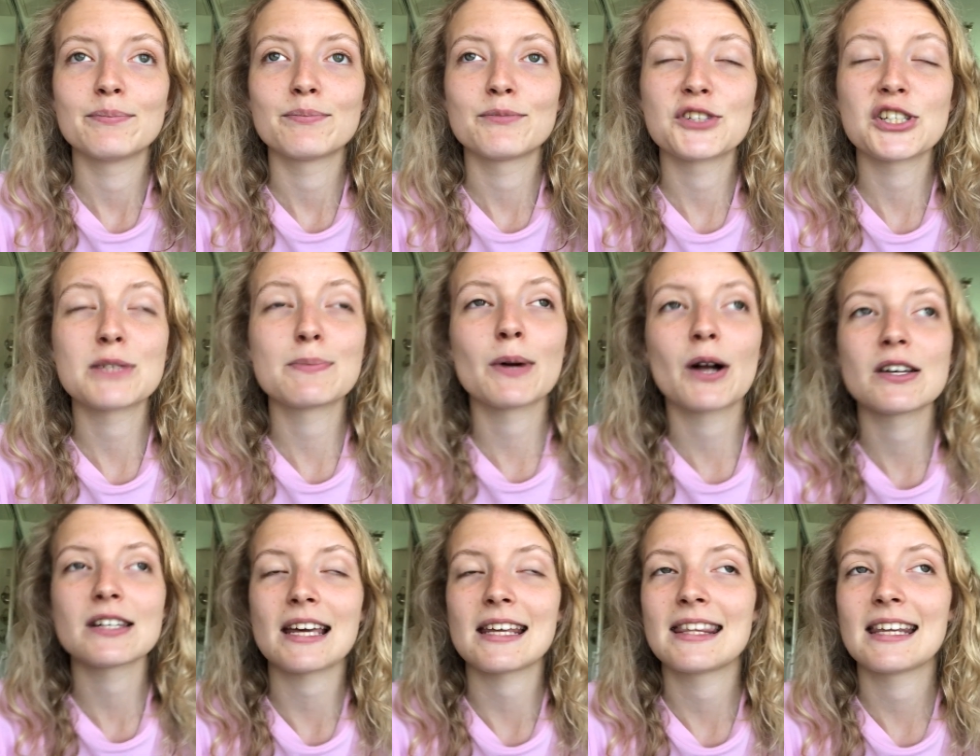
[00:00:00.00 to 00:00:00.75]
just
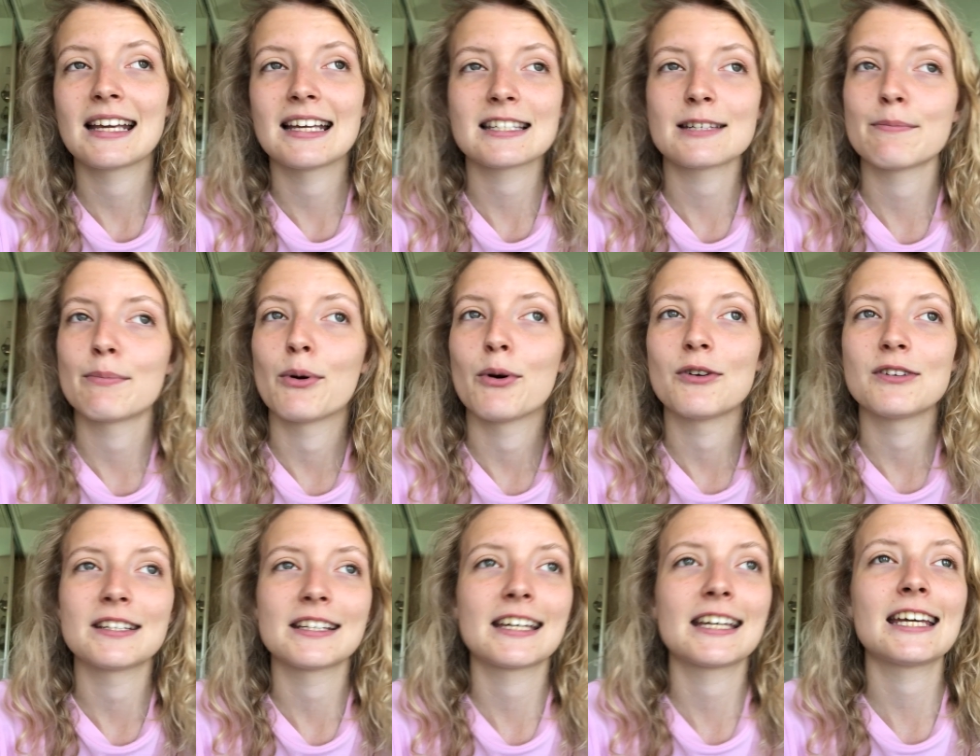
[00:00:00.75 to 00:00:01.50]
because I think it's
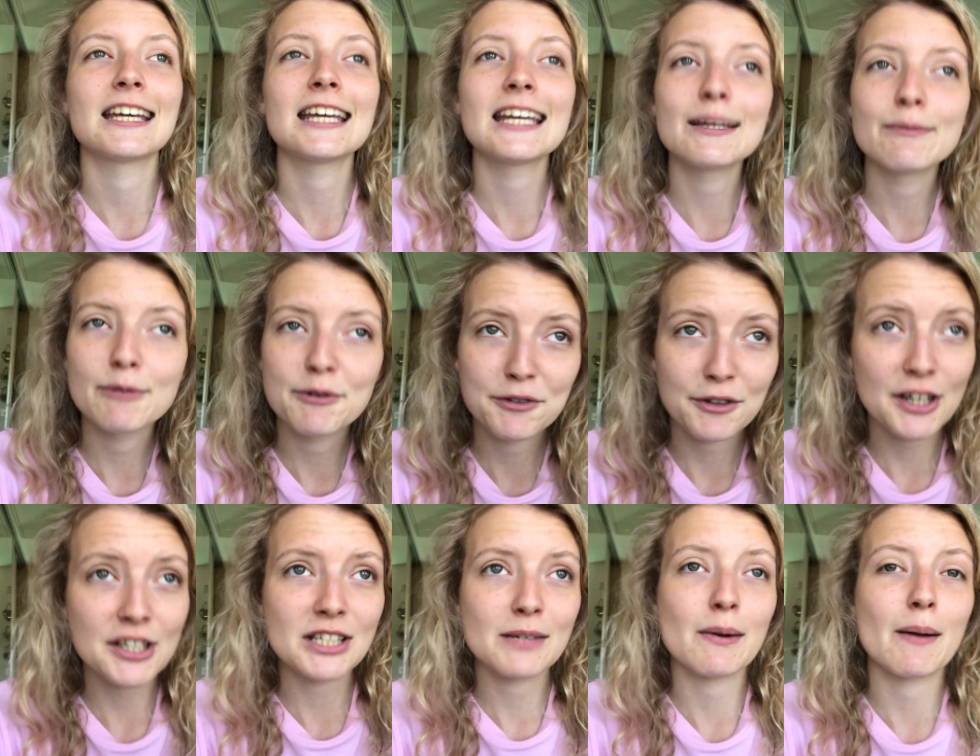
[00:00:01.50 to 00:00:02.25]
important to keep
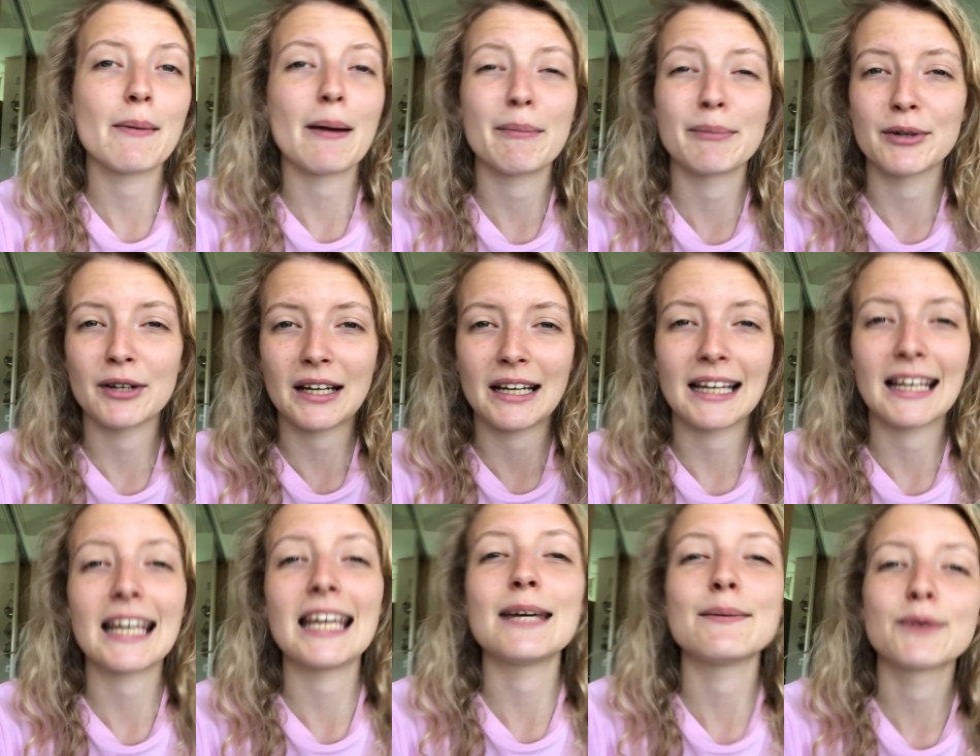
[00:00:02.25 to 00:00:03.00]
refreshing my memory
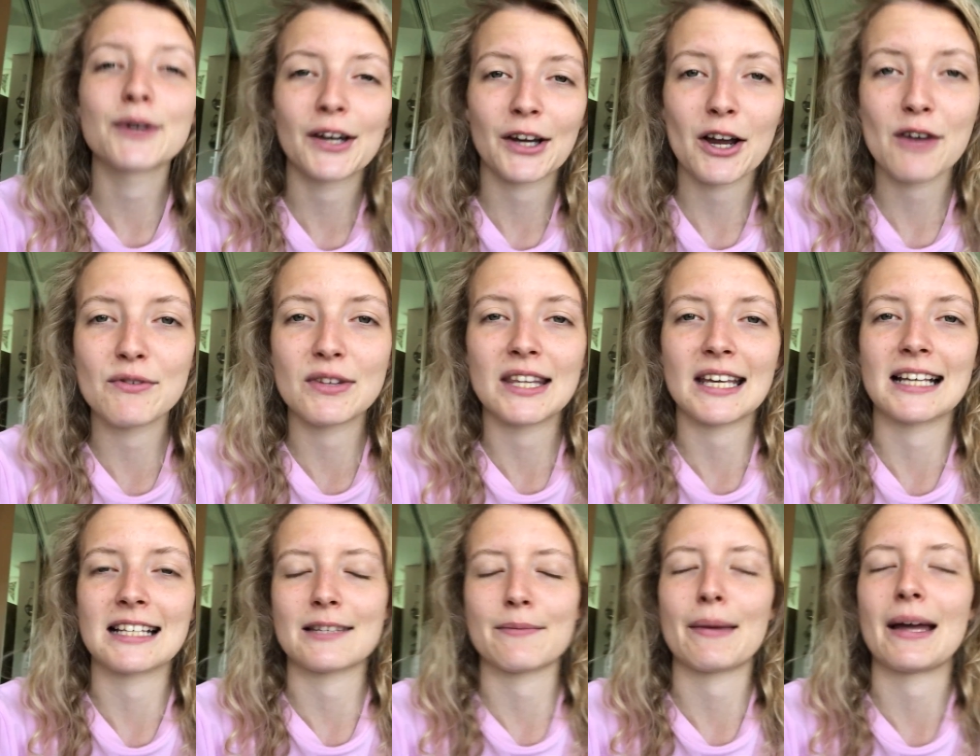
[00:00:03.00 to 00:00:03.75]
and keep going over
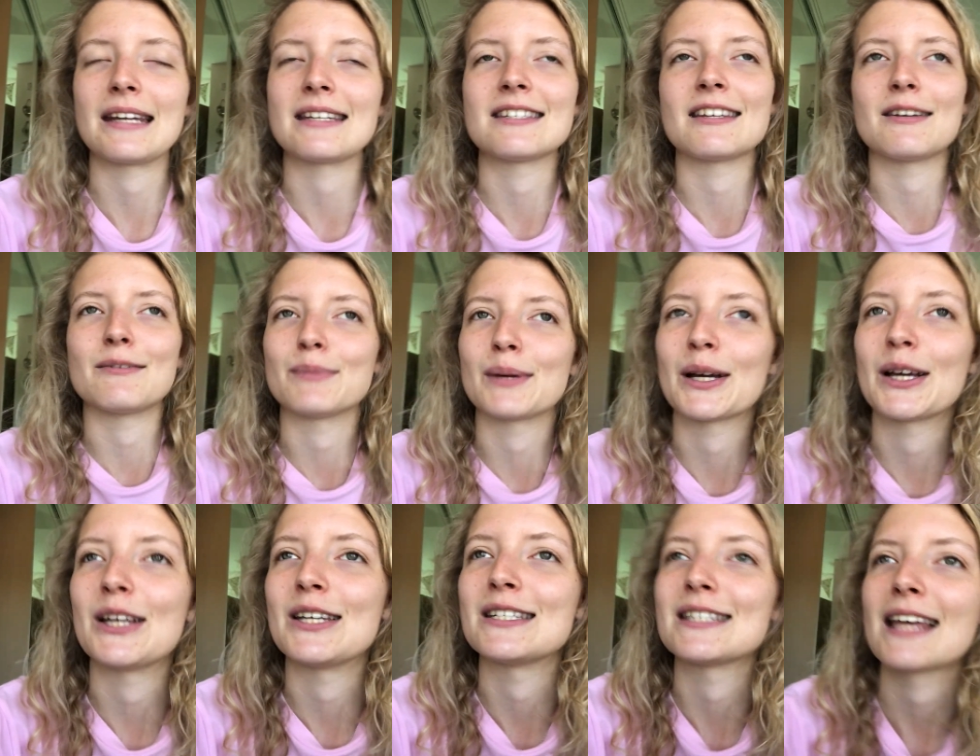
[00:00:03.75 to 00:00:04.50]
things in medicine
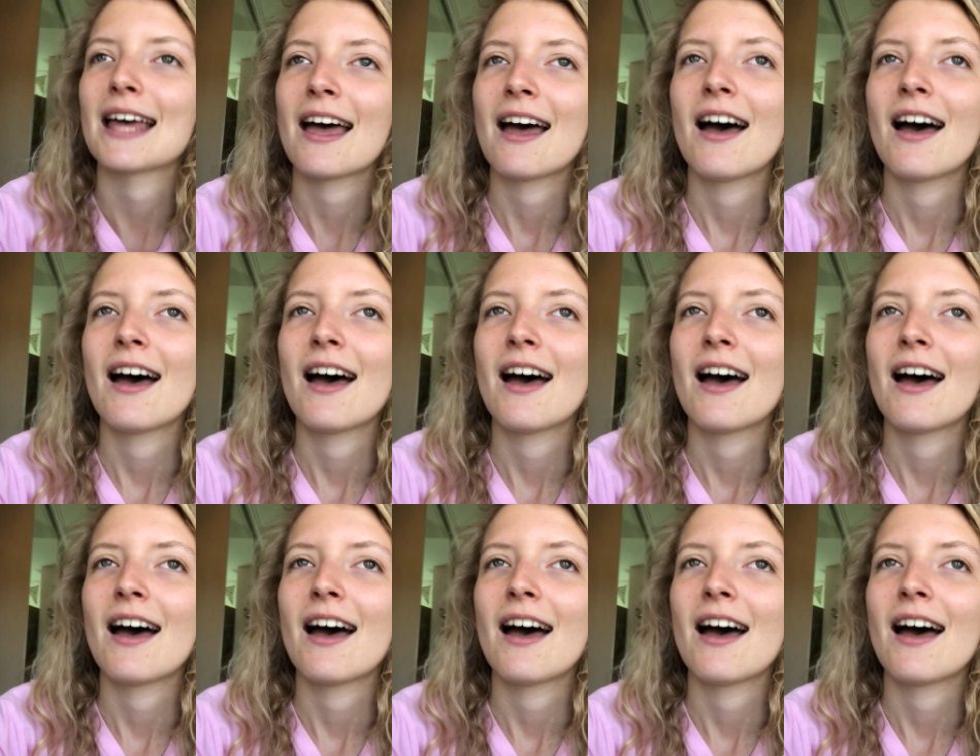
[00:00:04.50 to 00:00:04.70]
because